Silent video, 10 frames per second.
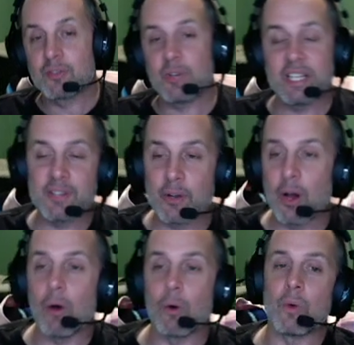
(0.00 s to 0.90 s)
you get to
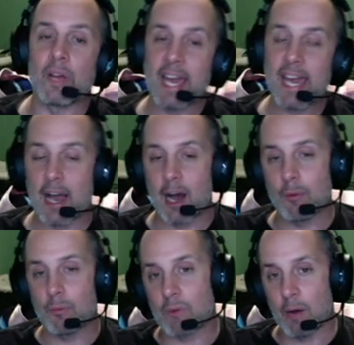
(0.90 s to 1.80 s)
know like, hey,
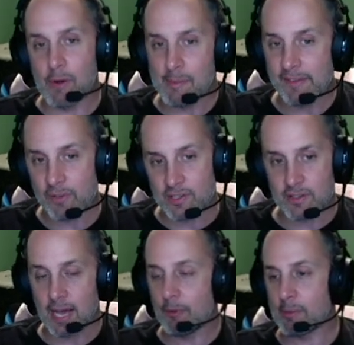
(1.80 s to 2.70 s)
I want my first, I